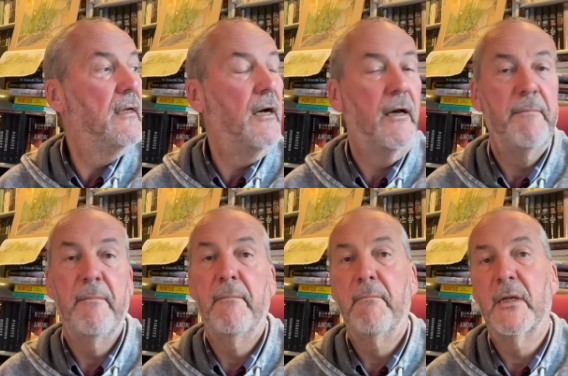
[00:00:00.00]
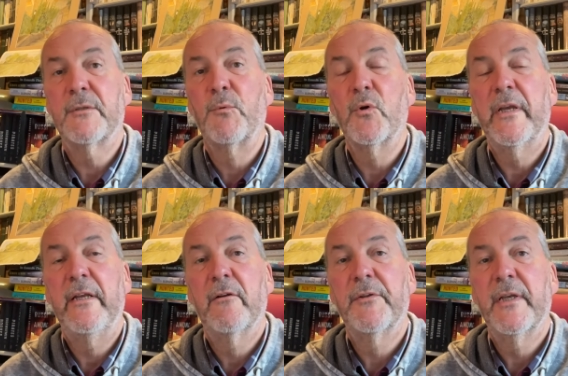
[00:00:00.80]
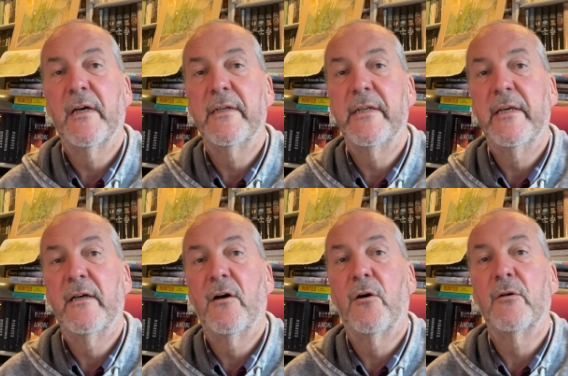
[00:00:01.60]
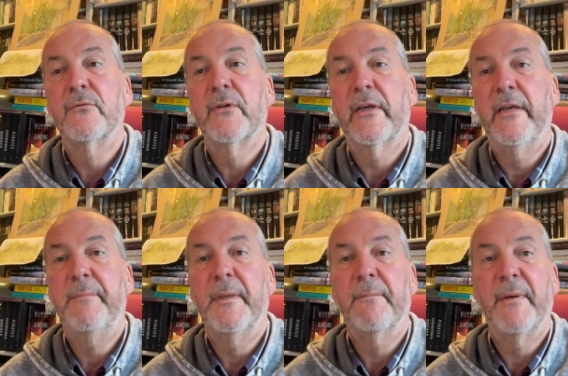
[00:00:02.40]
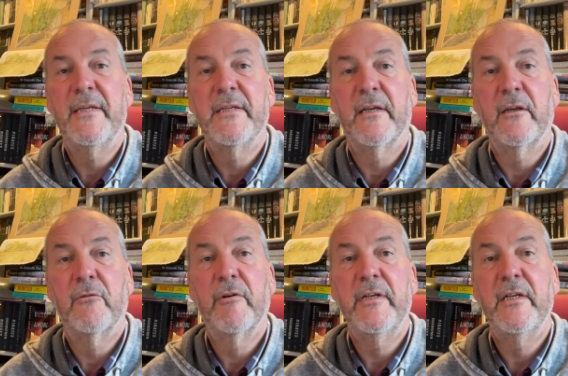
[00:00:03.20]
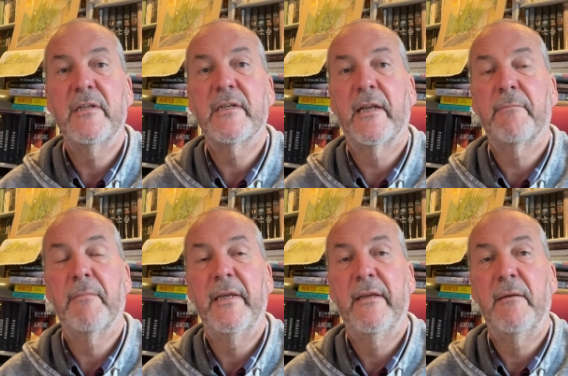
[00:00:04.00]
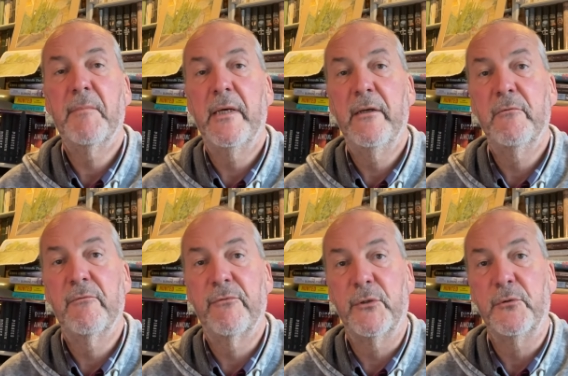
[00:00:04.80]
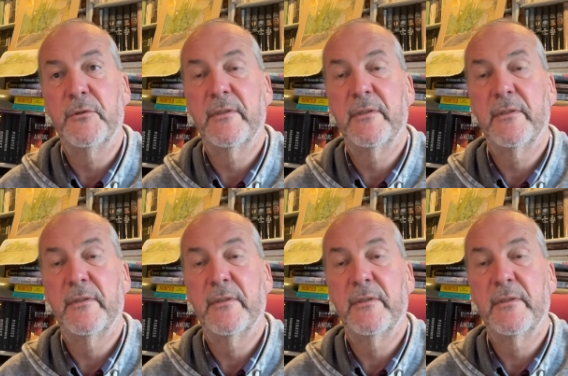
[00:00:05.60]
I'm much more keen on the idea of keeping basic ingredients and making my own food.